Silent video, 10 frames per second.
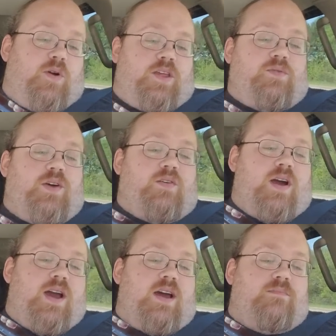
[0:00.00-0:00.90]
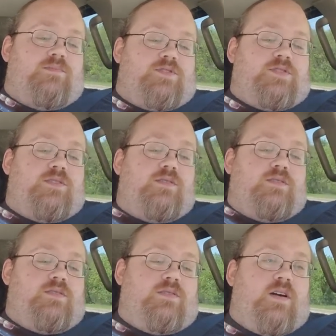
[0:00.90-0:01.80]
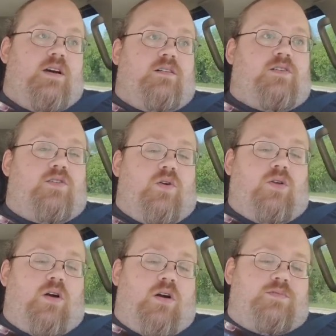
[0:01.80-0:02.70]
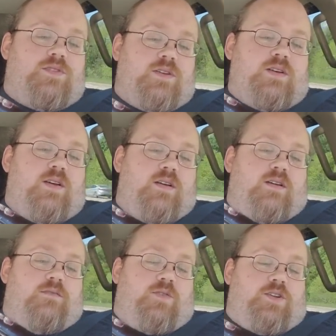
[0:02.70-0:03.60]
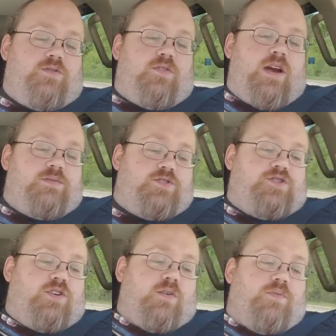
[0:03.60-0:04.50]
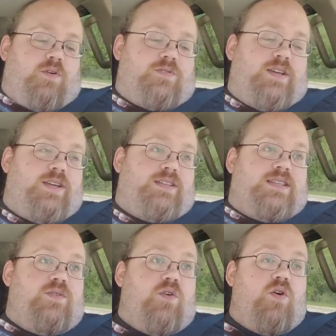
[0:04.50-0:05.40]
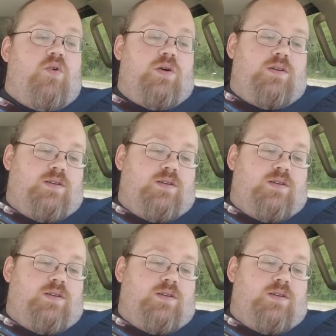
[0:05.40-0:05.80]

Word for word: 43 grams uh, total carbs, 42 grams sugar, protein zero,